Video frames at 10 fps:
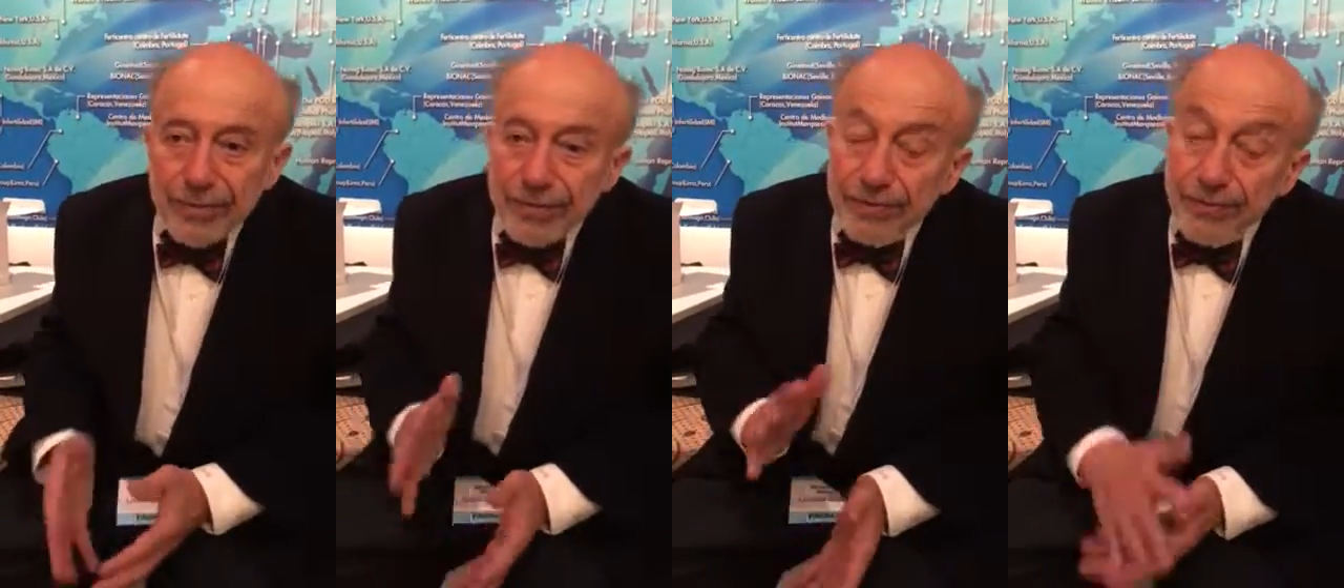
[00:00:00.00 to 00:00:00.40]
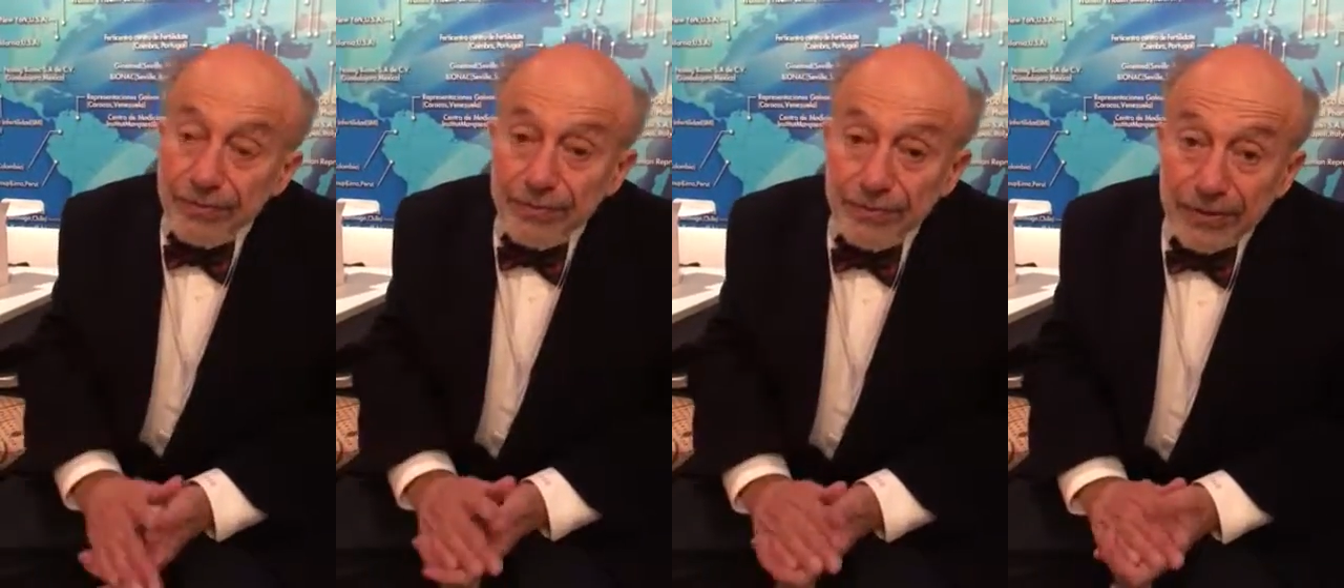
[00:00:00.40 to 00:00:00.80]
But
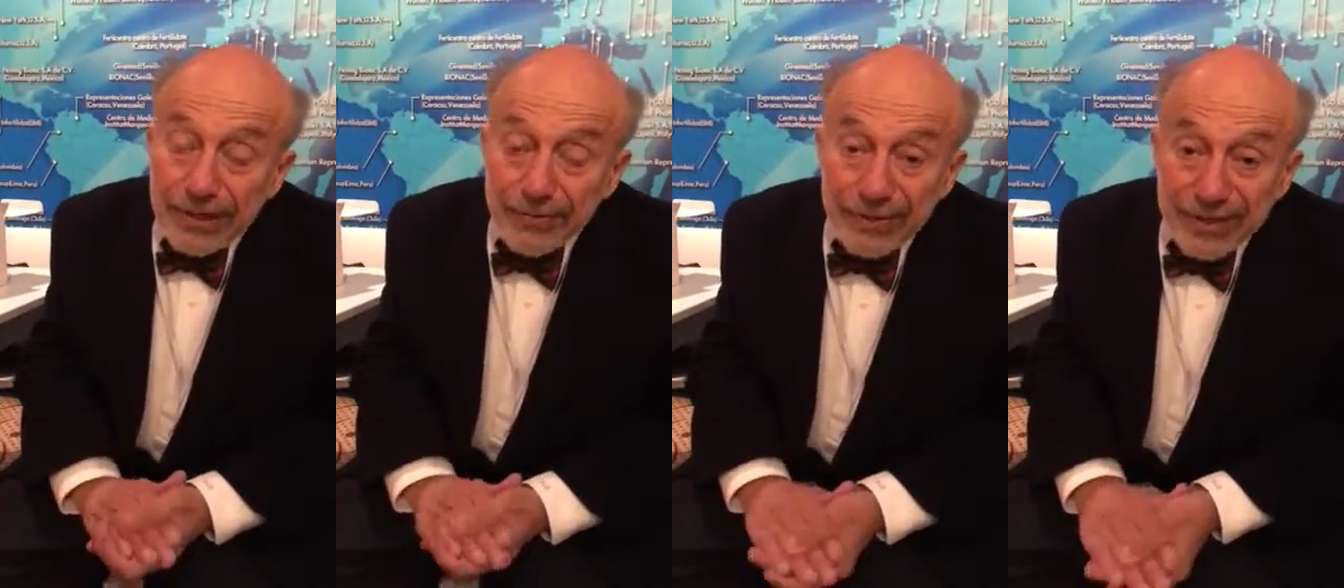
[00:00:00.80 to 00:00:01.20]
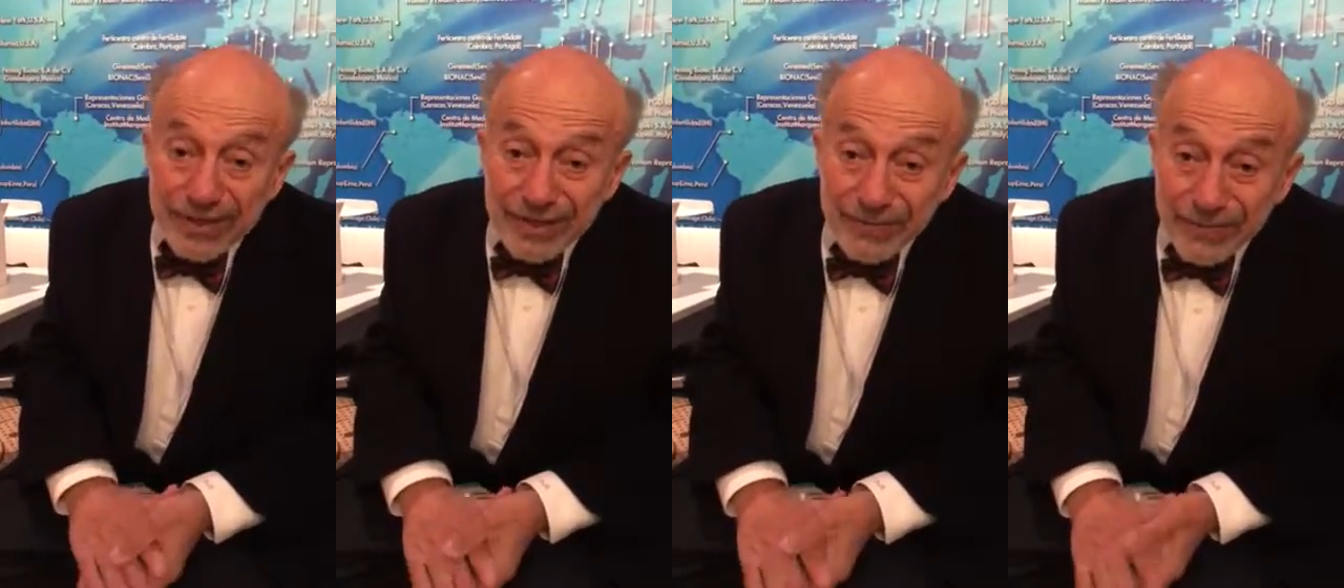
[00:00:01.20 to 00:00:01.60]
furthermore, now we can
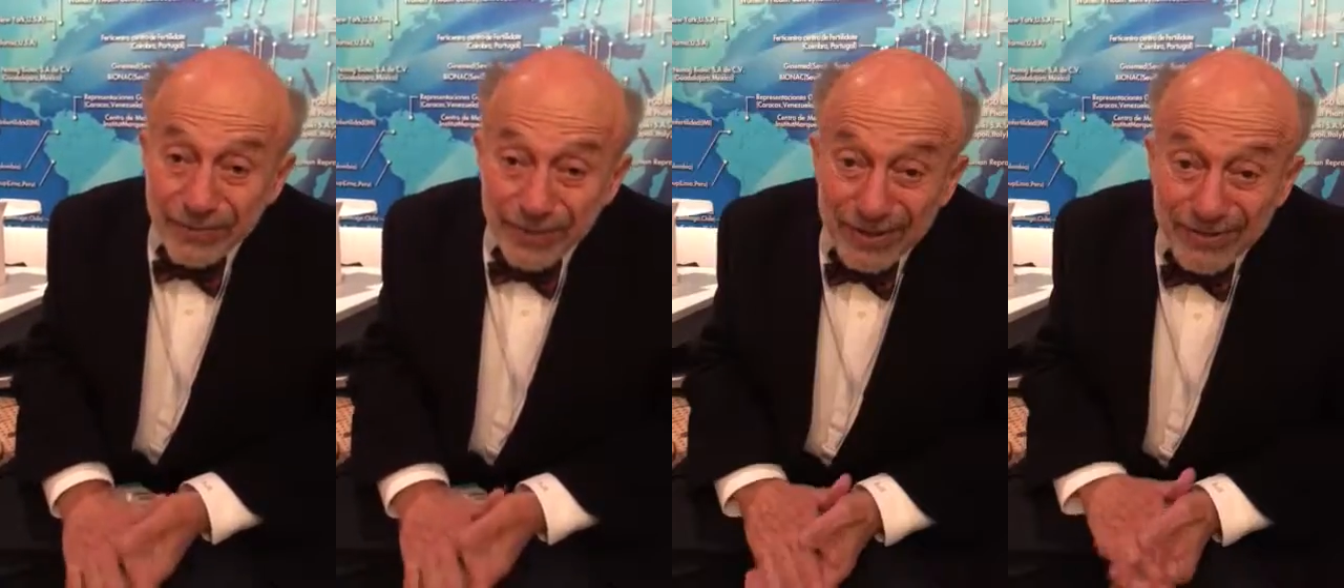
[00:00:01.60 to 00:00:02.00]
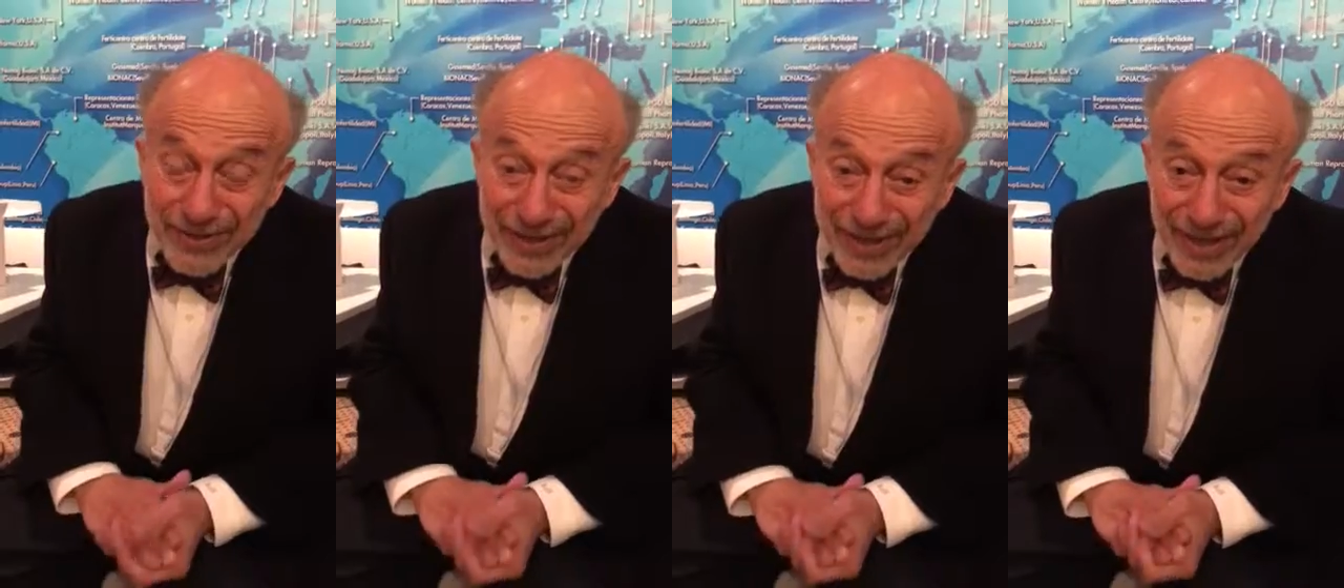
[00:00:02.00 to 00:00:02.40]
even freeze
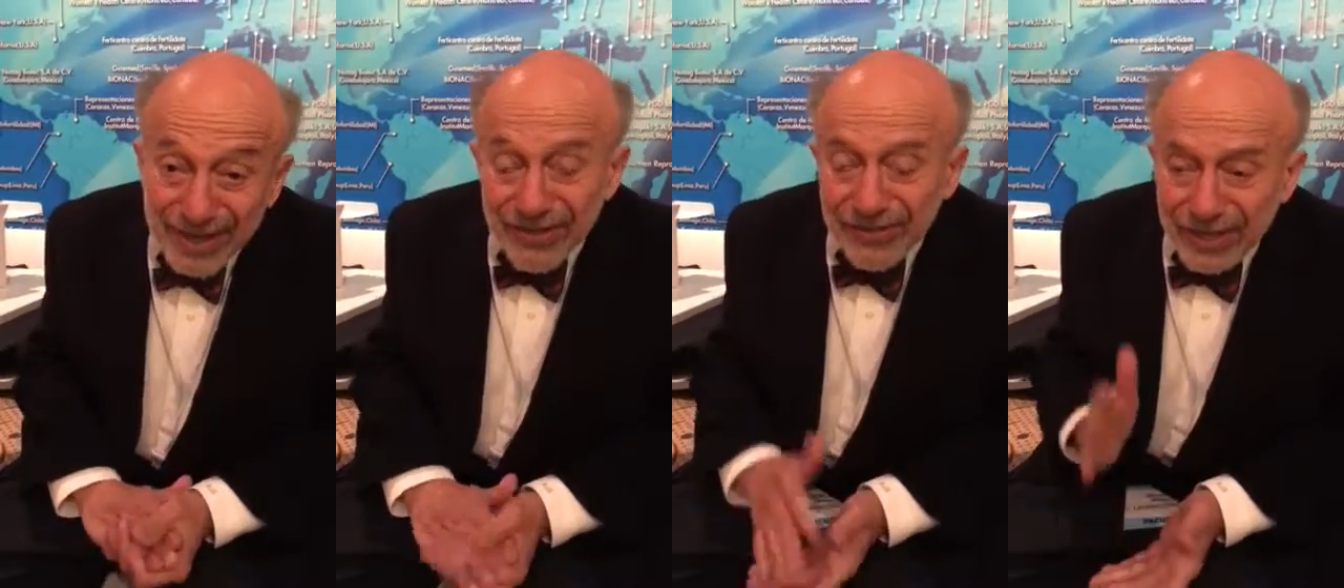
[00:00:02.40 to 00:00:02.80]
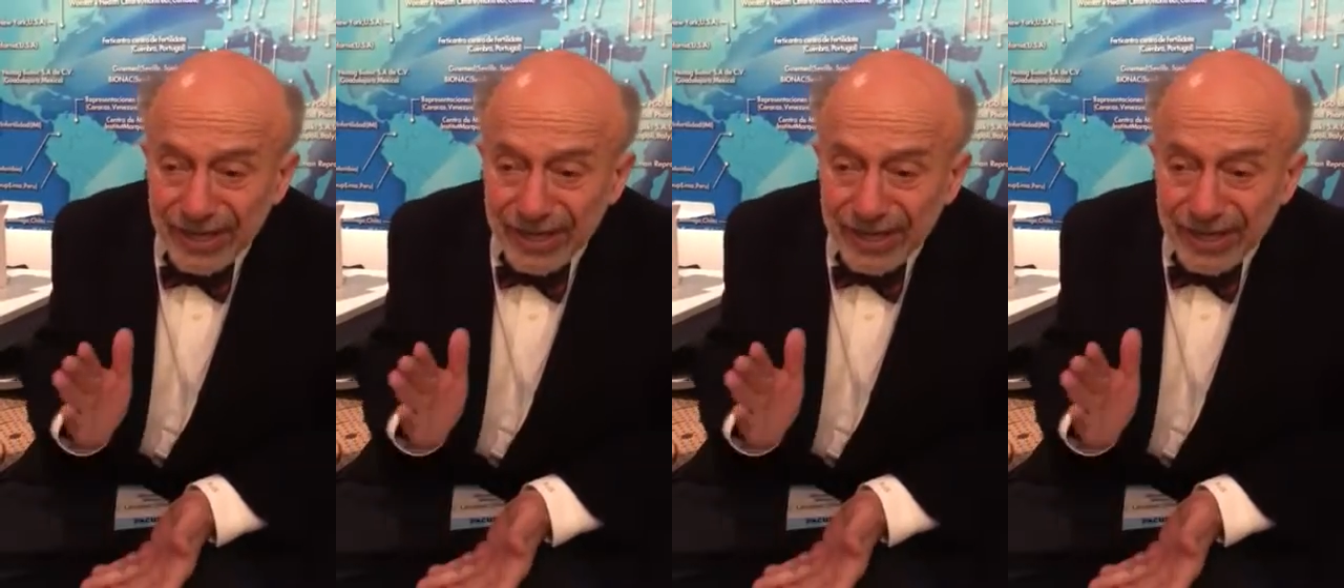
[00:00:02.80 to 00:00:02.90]
the eggs.